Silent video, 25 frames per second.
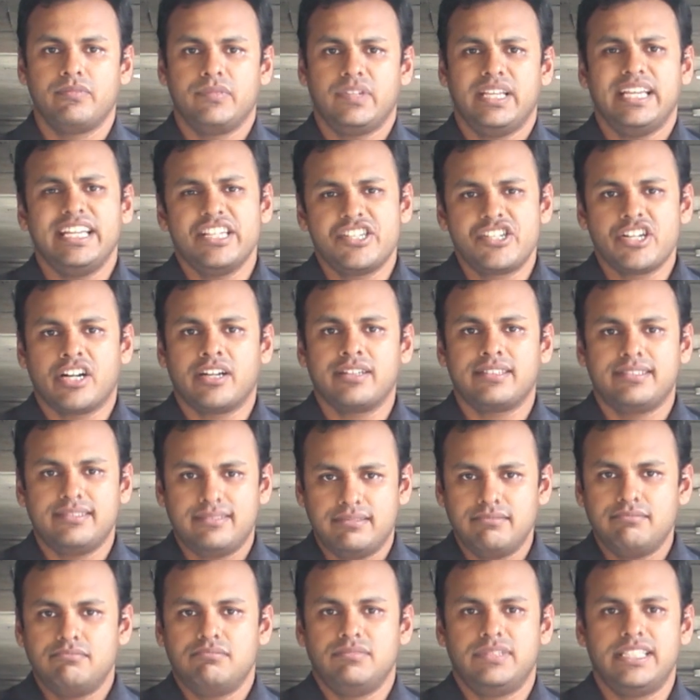In short,
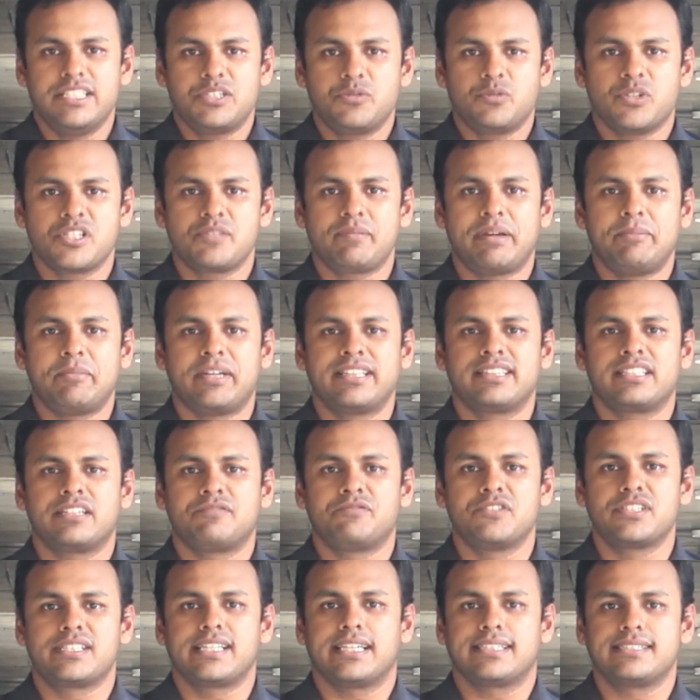this was my mantra
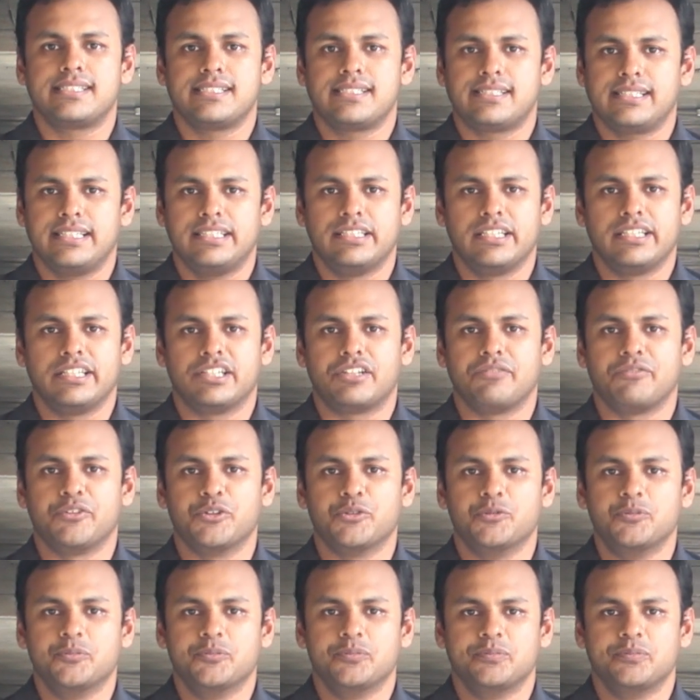for success in the interview.